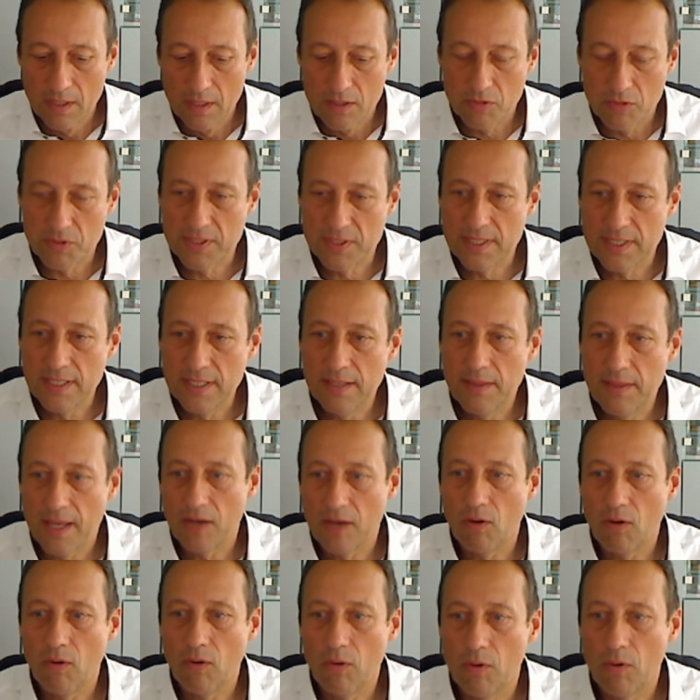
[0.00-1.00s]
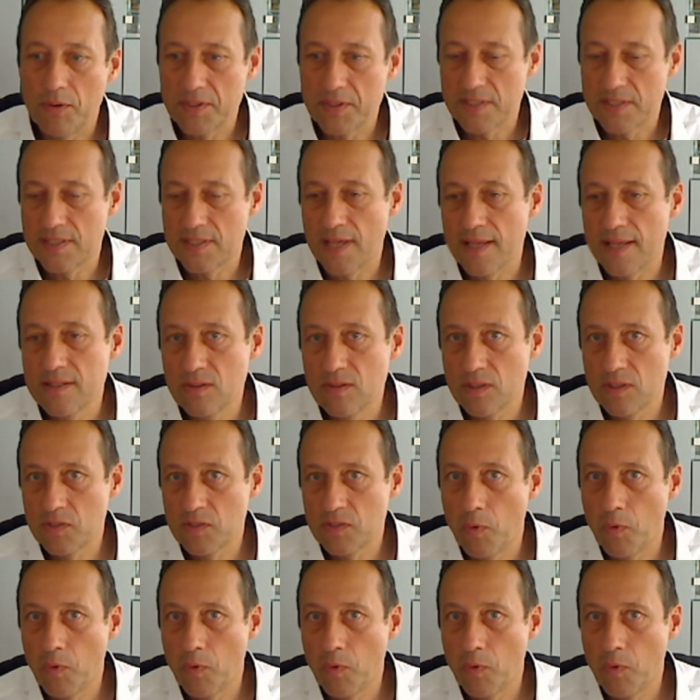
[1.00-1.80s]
to see that all the sensors